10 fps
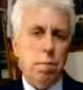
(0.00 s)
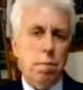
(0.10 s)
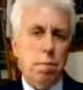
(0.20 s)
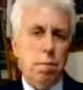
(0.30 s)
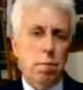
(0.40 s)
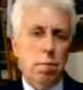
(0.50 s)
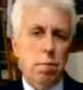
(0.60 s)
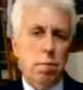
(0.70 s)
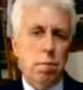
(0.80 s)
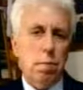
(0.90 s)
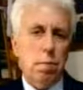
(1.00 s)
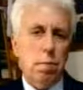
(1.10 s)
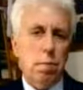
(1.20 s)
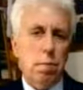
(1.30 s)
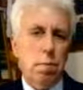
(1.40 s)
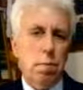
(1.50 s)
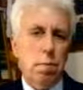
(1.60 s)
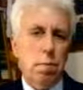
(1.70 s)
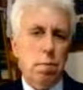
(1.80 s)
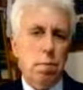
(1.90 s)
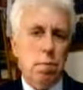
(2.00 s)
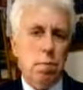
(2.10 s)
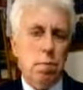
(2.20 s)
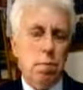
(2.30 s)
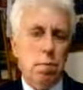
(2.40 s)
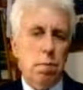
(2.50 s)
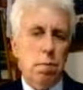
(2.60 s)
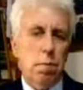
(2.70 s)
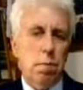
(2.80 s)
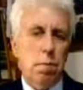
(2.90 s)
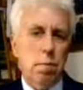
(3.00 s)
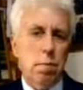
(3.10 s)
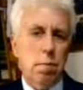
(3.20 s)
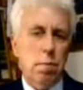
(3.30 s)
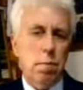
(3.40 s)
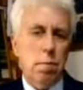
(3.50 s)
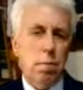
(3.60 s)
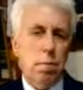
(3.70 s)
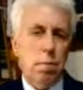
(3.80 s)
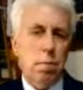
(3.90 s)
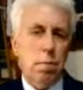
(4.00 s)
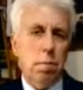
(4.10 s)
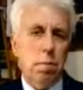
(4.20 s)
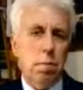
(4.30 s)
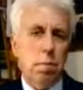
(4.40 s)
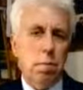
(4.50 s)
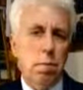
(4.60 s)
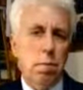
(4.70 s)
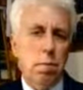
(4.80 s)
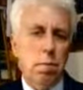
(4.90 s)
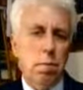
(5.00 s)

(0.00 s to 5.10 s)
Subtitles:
No words are spoken by the person on screen.